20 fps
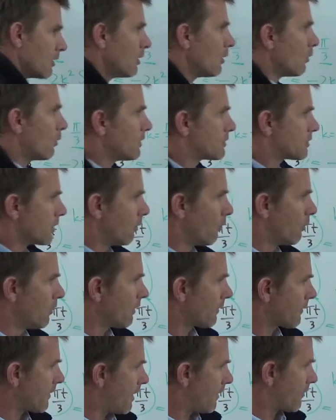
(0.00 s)
which I
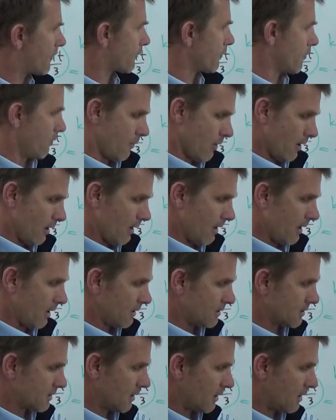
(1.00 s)
worked out through by letting
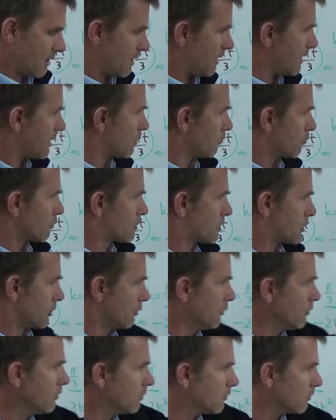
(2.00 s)
t equal
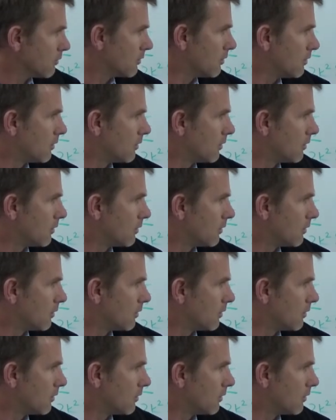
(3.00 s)
2,